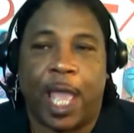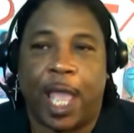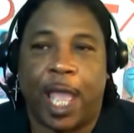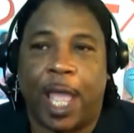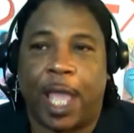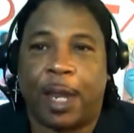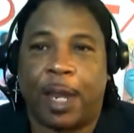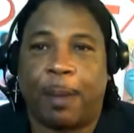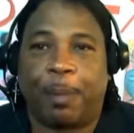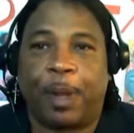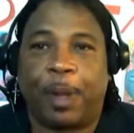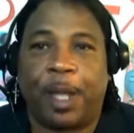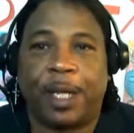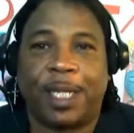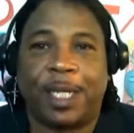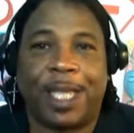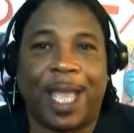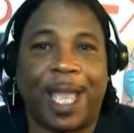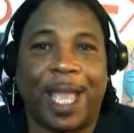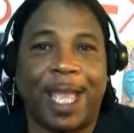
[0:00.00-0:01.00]
And upon
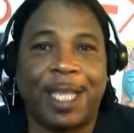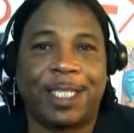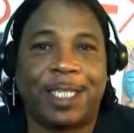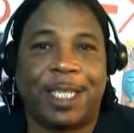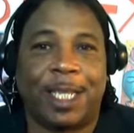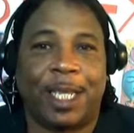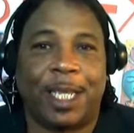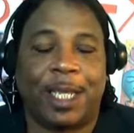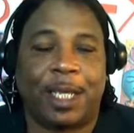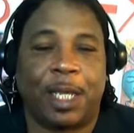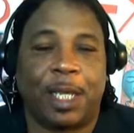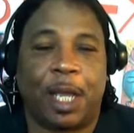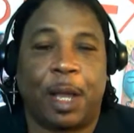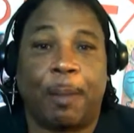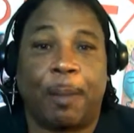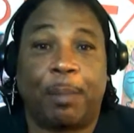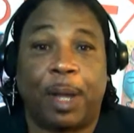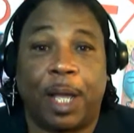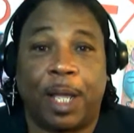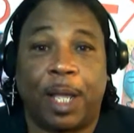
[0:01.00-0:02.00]
gazing
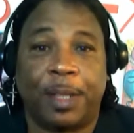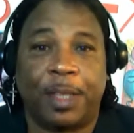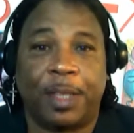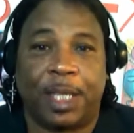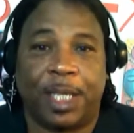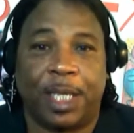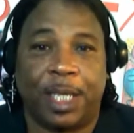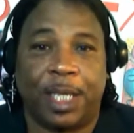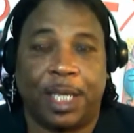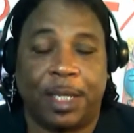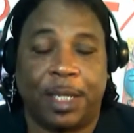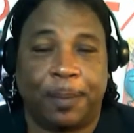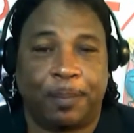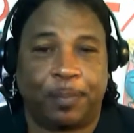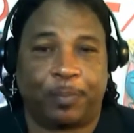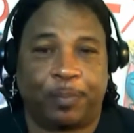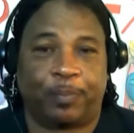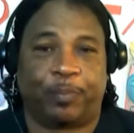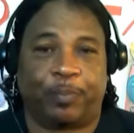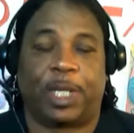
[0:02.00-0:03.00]
upon the,
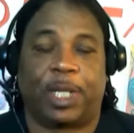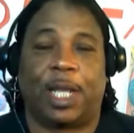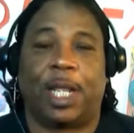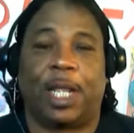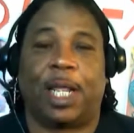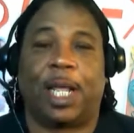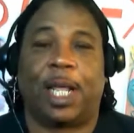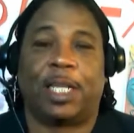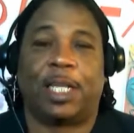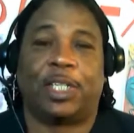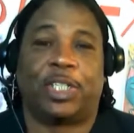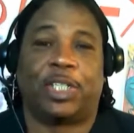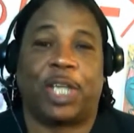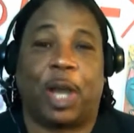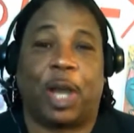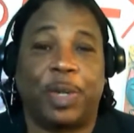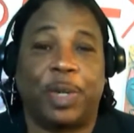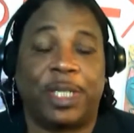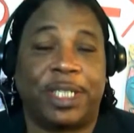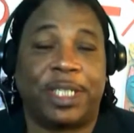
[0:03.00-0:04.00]

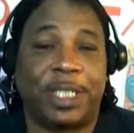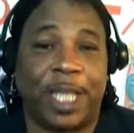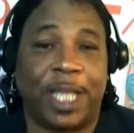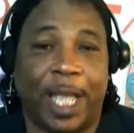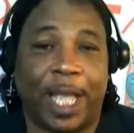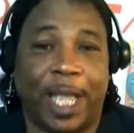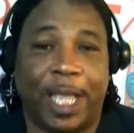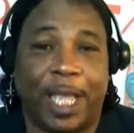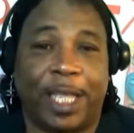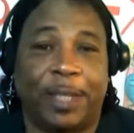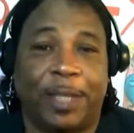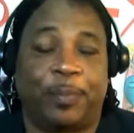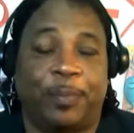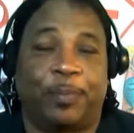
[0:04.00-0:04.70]
shall we say,